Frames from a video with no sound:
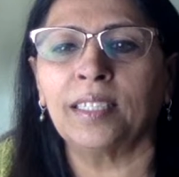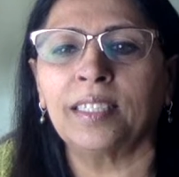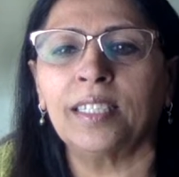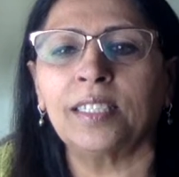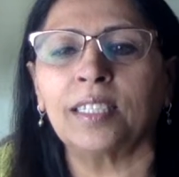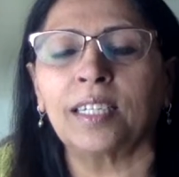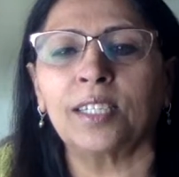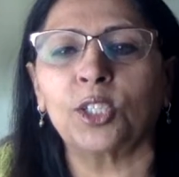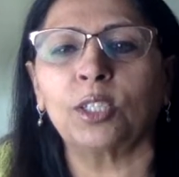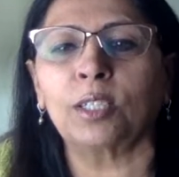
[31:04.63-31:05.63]
they teach
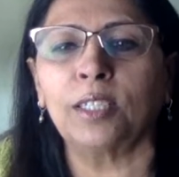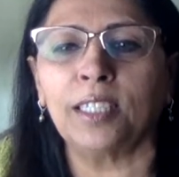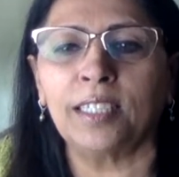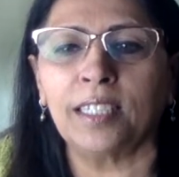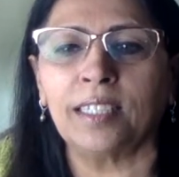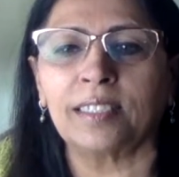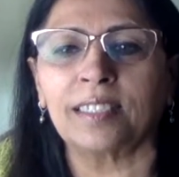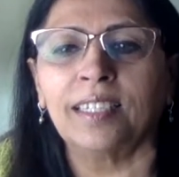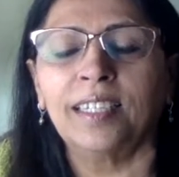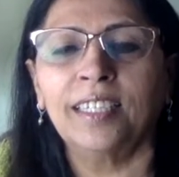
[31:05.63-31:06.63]
English in 30
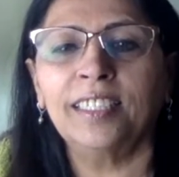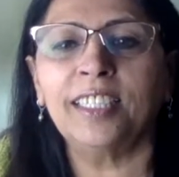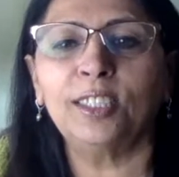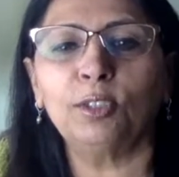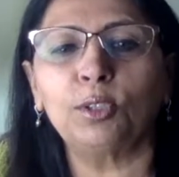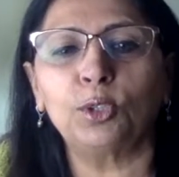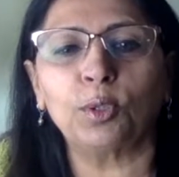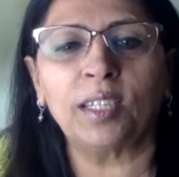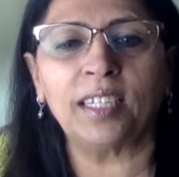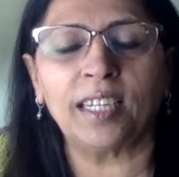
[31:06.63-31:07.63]
days. Did you
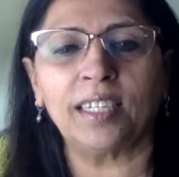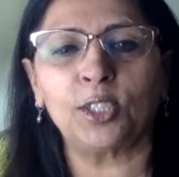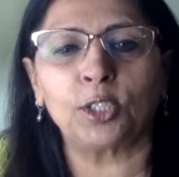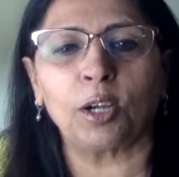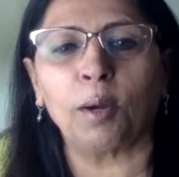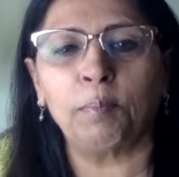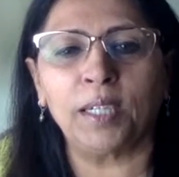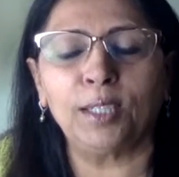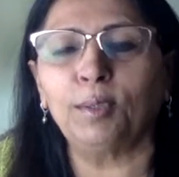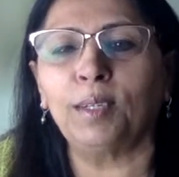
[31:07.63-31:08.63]
join any shop
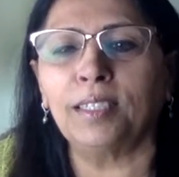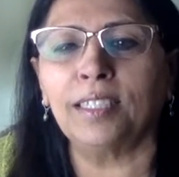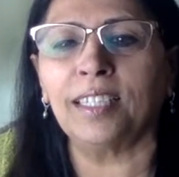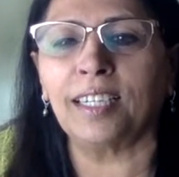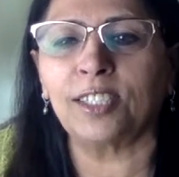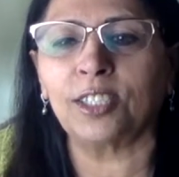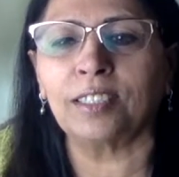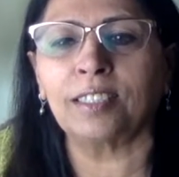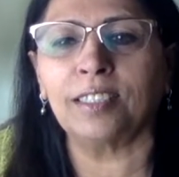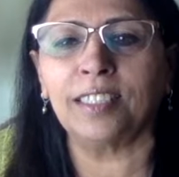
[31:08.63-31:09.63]
and you learned English
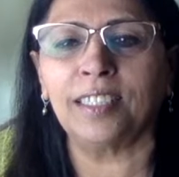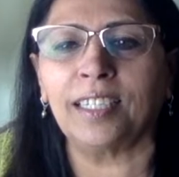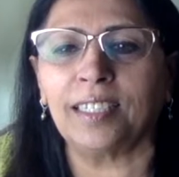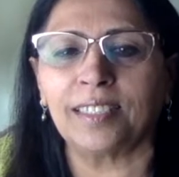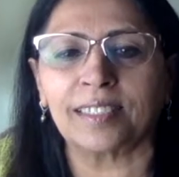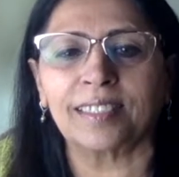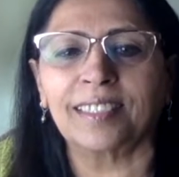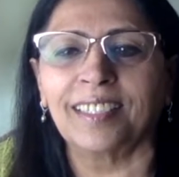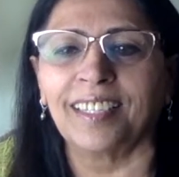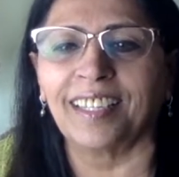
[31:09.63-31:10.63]
in 30 days?
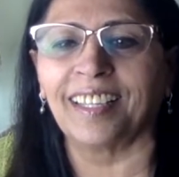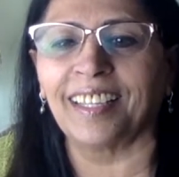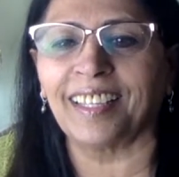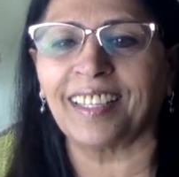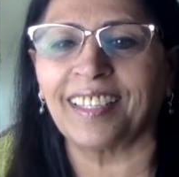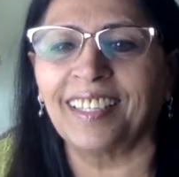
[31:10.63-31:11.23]
Oh